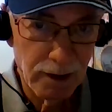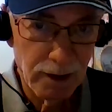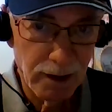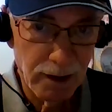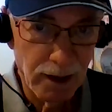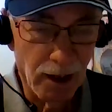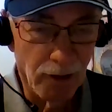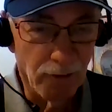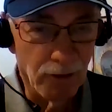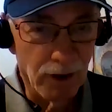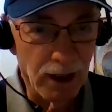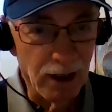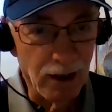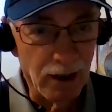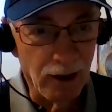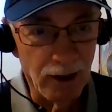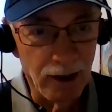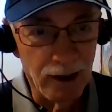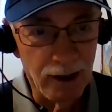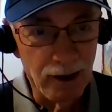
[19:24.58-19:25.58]
Yeah,
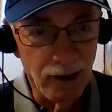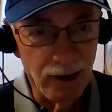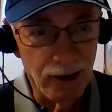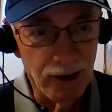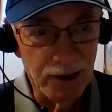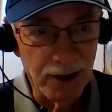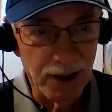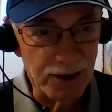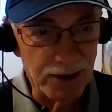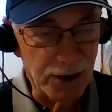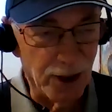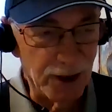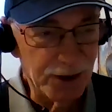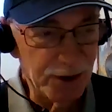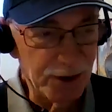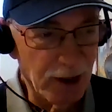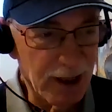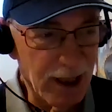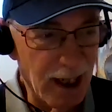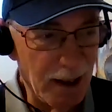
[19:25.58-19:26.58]
well, there's also
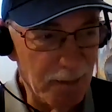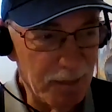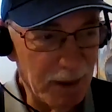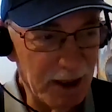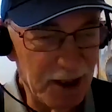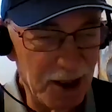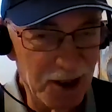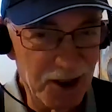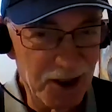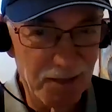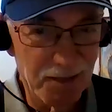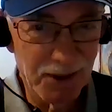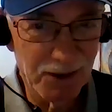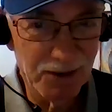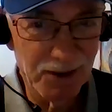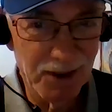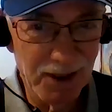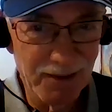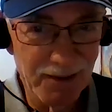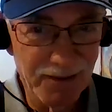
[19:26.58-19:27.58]
a competition
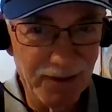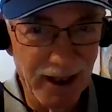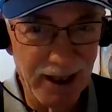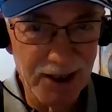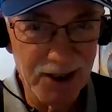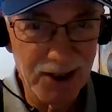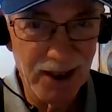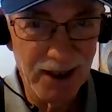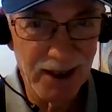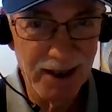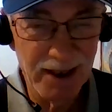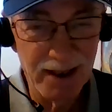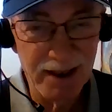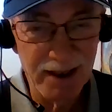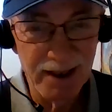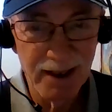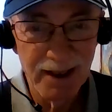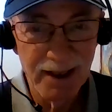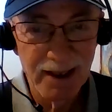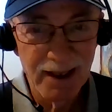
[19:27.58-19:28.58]
between the French and the
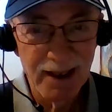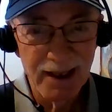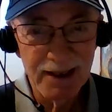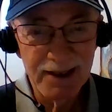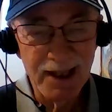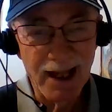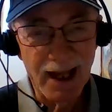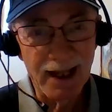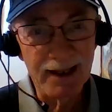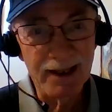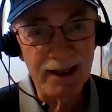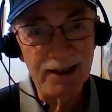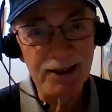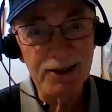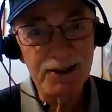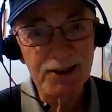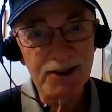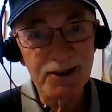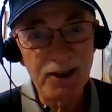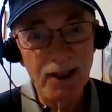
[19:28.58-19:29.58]

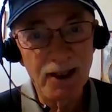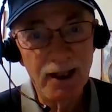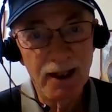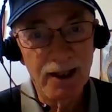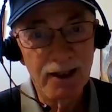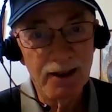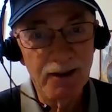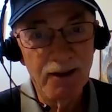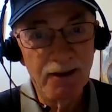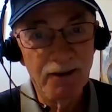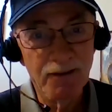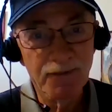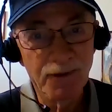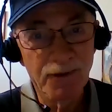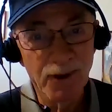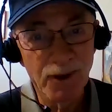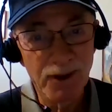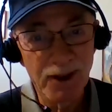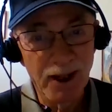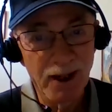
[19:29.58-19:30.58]
Italians
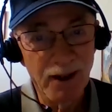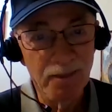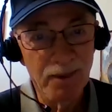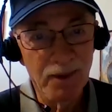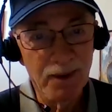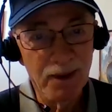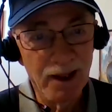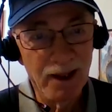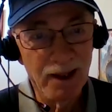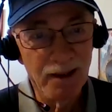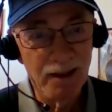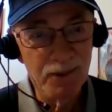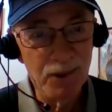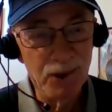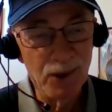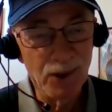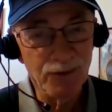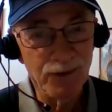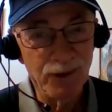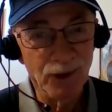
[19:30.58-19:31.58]
for their
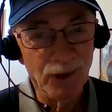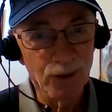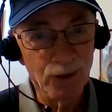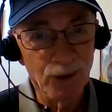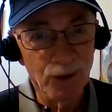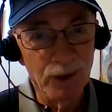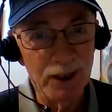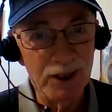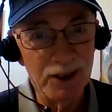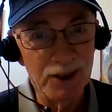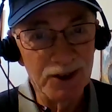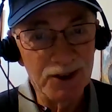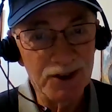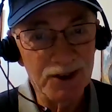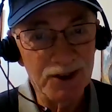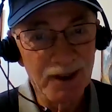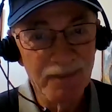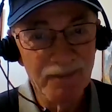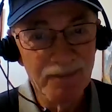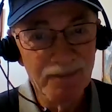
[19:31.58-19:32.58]
beautiful
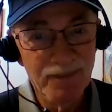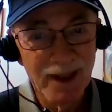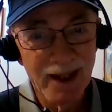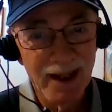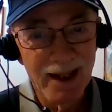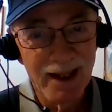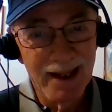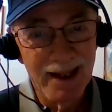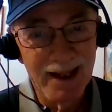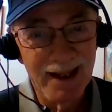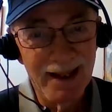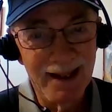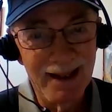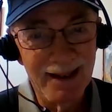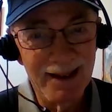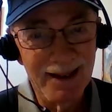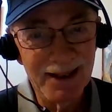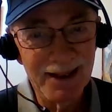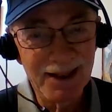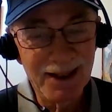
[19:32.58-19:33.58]
ruins,
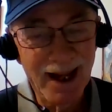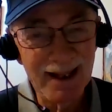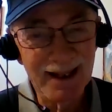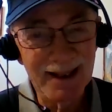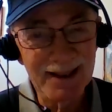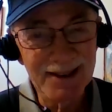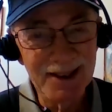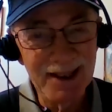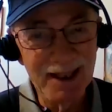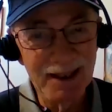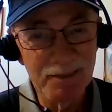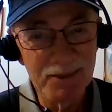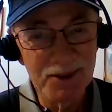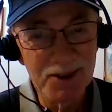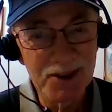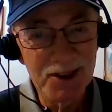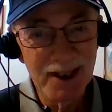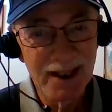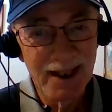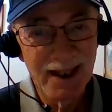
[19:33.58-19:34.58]

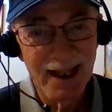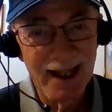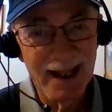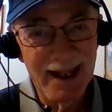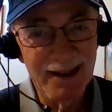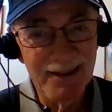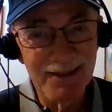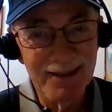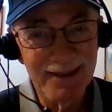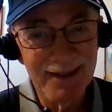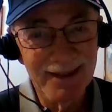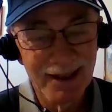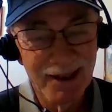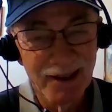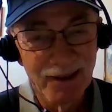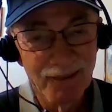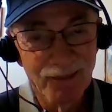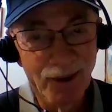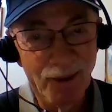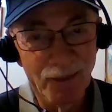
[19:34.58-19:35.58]
Colosseums. And
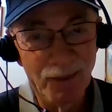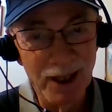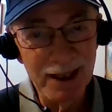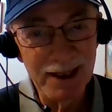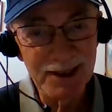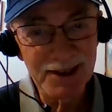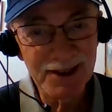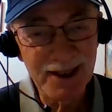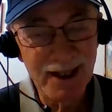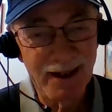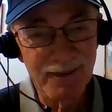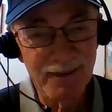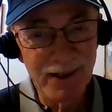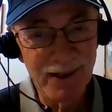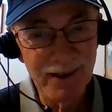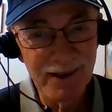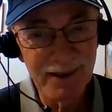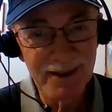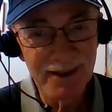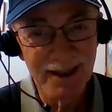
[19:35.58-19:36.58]
what we
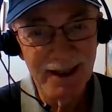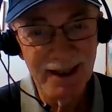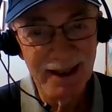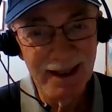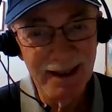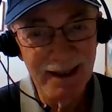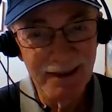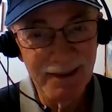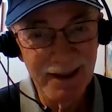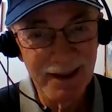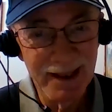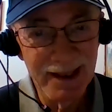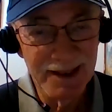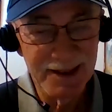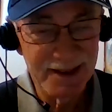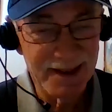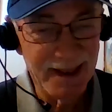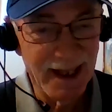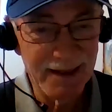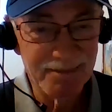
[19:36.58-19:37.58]
discovered
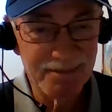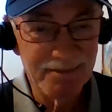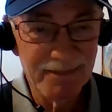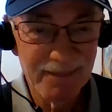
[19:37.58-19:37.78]
is that